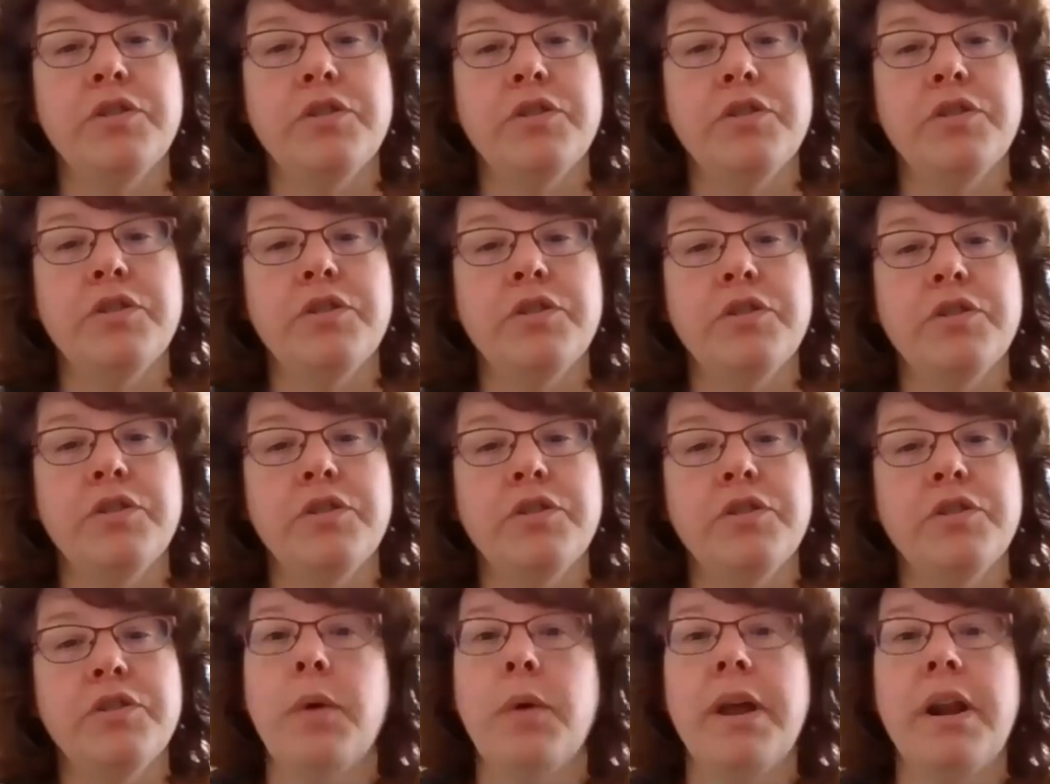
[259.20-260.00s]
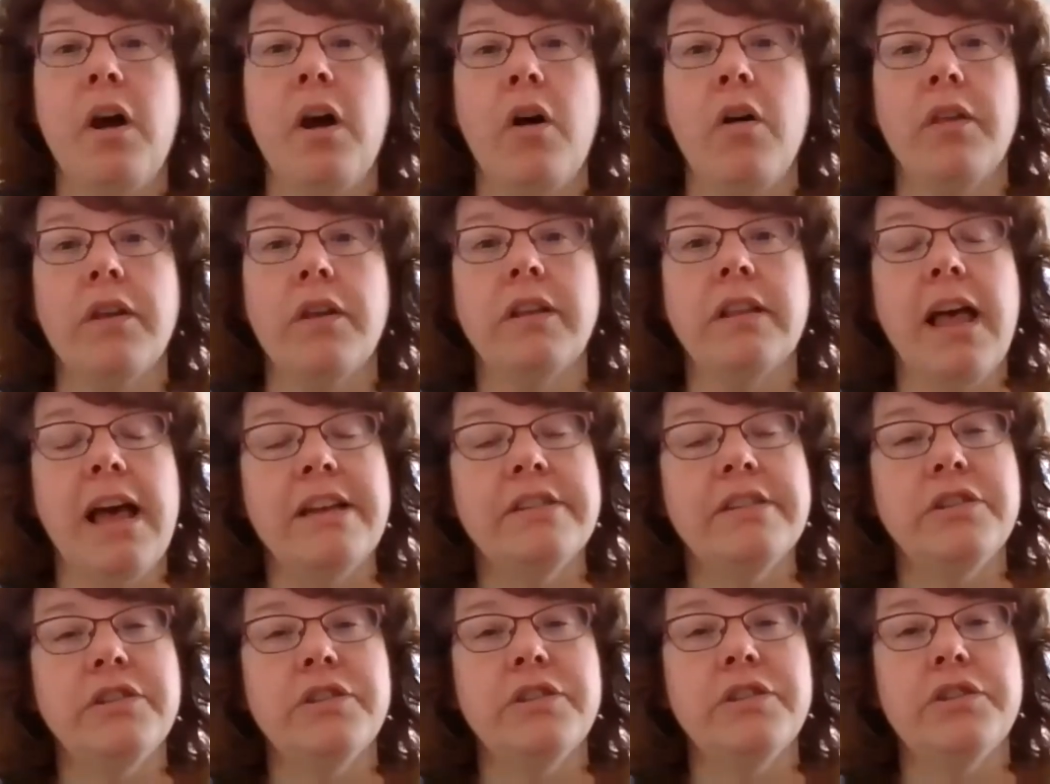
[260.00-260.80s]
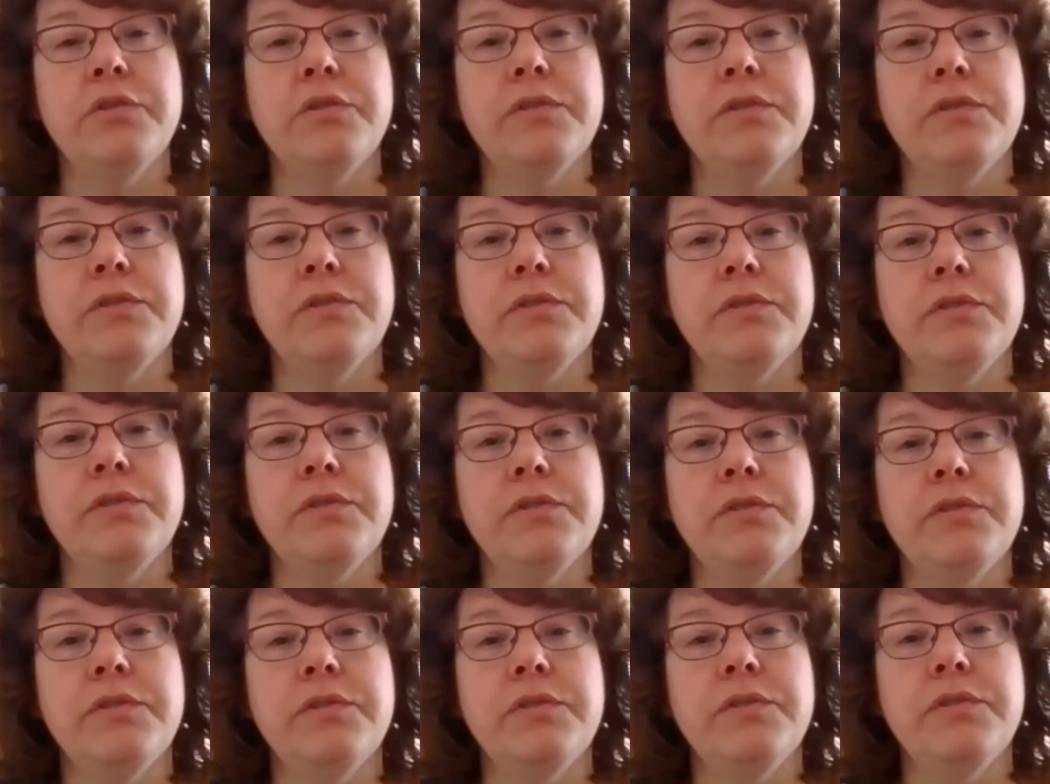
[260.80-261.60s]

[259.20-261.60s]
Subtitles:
to evaluate all the classes you've taken